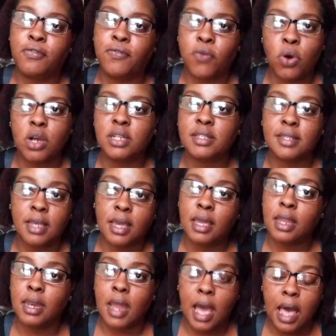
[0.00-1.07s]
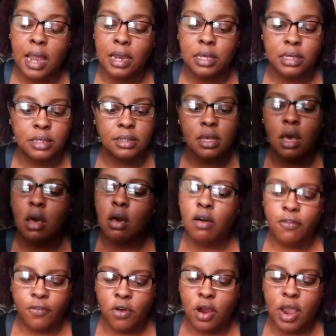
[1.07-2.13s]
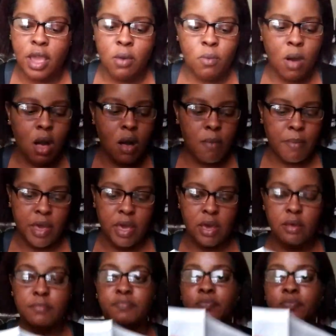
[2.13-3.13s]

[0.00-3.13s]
$14 for a wall map.